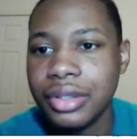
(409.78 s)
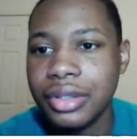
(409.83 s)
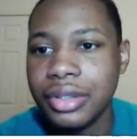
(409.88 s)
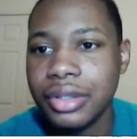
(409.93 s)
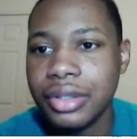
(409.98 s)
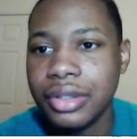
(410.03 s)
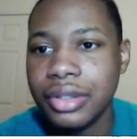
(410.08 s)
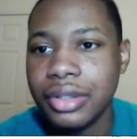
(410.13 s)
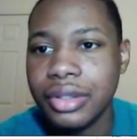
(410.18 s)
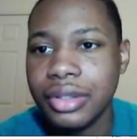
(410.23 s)

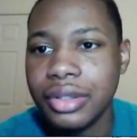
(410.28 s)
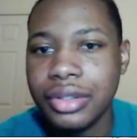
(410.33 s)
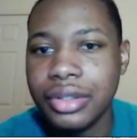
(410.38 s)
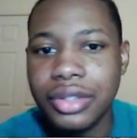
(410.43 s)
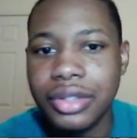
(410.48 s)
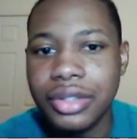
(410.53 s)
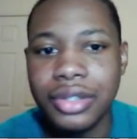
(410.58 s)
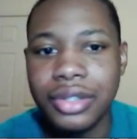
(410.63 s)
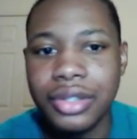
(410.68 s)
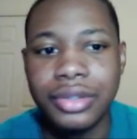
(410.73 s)
So
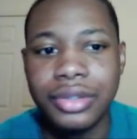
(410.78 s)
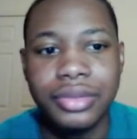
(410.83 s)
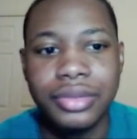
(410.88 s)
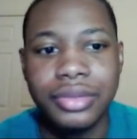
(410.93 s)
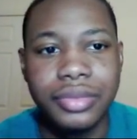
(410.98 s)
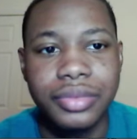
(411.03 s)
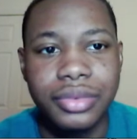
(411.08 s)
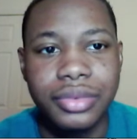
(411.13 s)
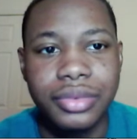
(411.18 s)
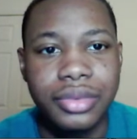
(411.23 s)

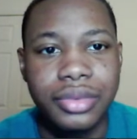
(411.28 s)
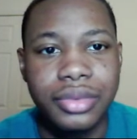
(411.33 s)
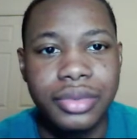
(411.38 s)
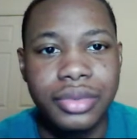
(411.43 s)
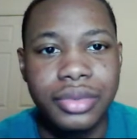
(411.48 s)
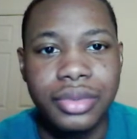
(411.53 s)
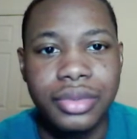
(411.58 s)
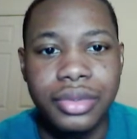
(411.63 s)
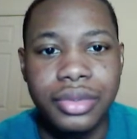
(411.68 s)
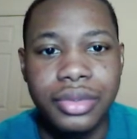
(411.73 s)

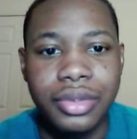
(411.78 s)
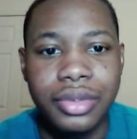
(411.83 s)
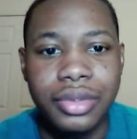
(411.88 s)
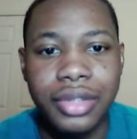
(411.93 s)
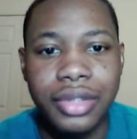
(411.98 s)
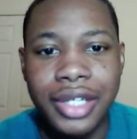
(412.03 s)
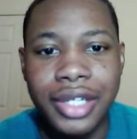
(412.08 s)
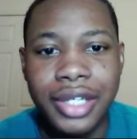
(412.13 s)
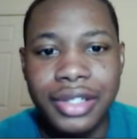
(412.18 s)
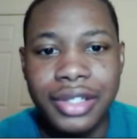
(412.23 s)
that's the
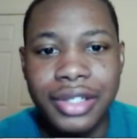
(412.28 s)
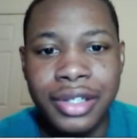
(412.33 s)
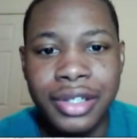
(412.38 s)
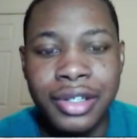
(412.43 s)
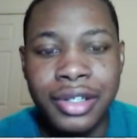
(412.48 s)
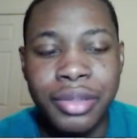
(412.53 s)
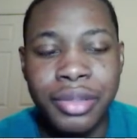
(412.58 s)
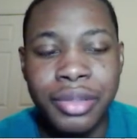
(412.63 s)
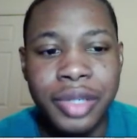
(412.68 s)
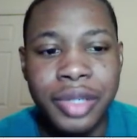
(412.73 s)
end of the
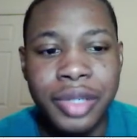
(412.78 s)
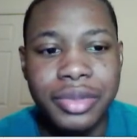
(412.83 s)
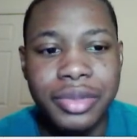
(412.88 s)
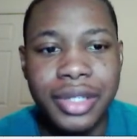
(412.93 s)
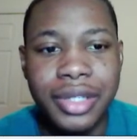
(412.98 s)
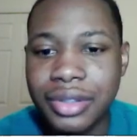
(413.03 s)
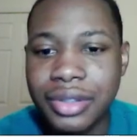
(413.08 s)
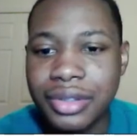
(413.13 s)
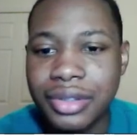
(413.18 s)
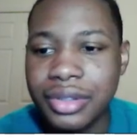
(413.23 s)
website.
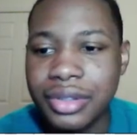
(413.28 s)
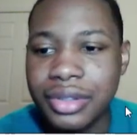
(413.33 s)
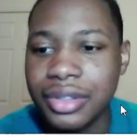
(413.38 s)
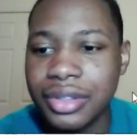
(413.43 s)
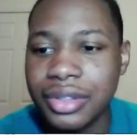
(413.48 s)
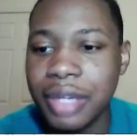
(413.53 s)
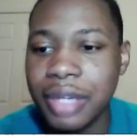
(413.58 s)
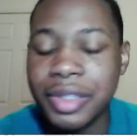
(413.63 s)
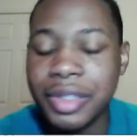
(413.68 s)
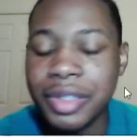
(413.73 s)
So I'm gonna talk
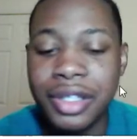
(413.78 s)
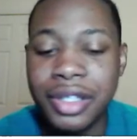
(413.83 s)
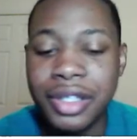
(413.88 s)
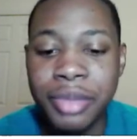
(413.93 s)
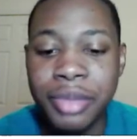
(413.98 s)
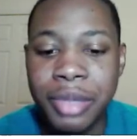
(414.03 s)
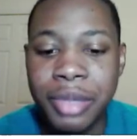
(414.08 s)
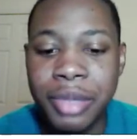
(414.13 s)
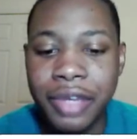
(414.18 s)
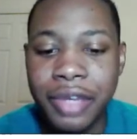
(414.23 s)
about my
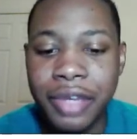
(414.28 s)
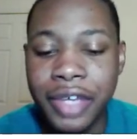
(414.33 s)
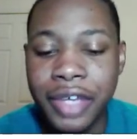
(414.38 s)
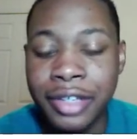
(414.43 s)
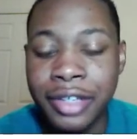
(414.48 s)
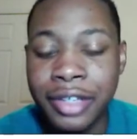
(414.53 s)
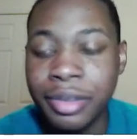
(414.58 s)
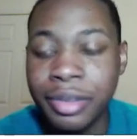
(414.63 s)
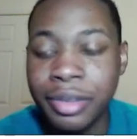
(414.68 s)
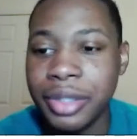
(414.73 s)
final
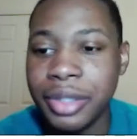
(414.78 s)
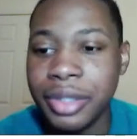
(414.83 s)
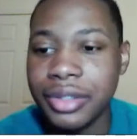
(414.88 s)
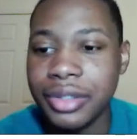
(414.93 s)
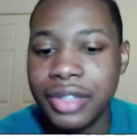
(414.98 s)
opinions now.